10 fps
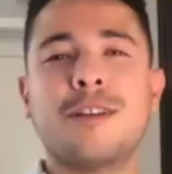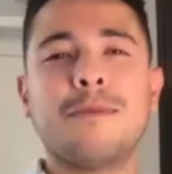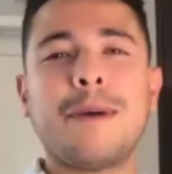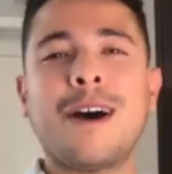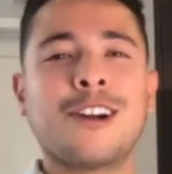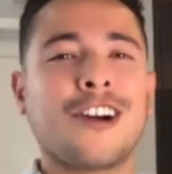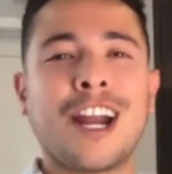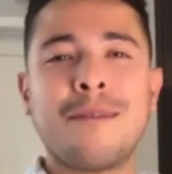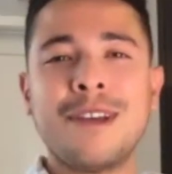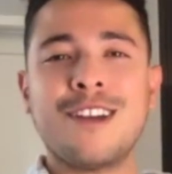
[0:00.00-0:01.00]
about a
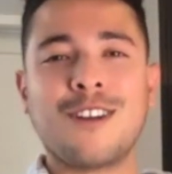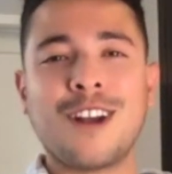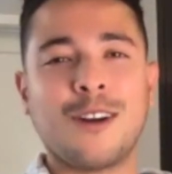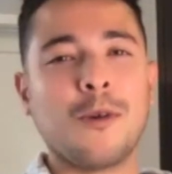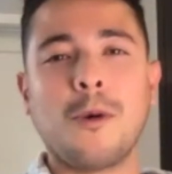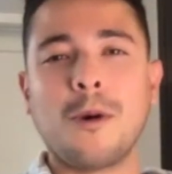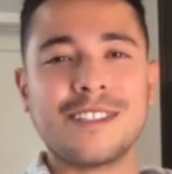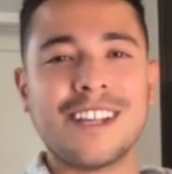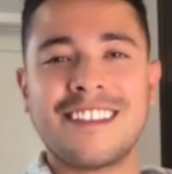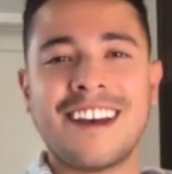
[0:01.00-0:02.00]
Grammy or like
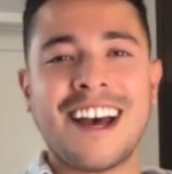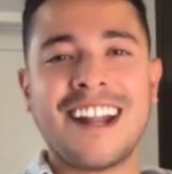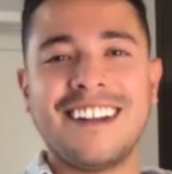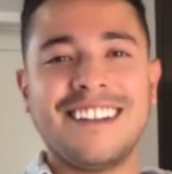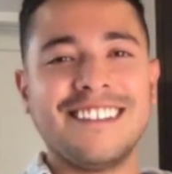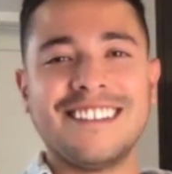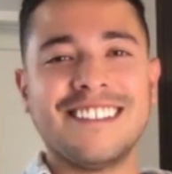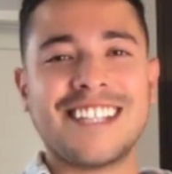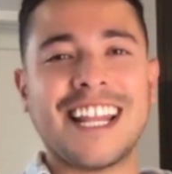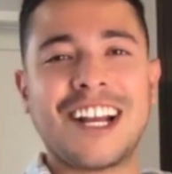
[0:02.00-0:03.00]
awards like that?
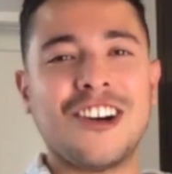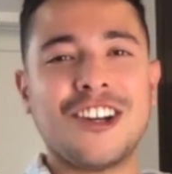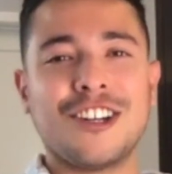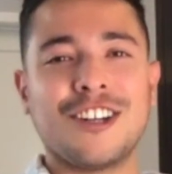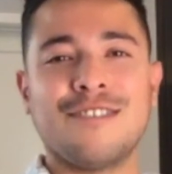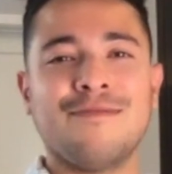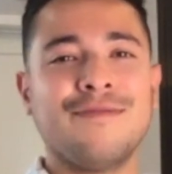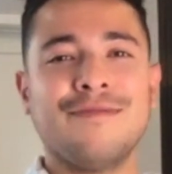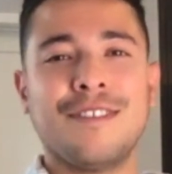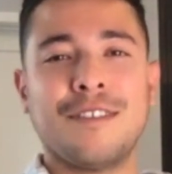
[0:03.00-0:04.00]
Is that like on your
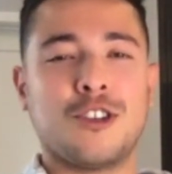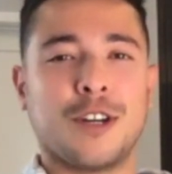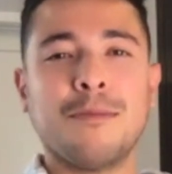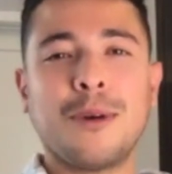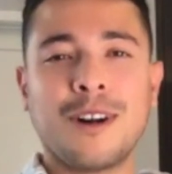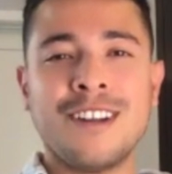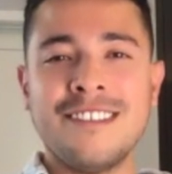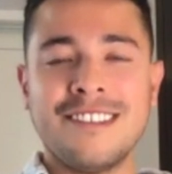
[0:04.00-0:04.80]
dream board?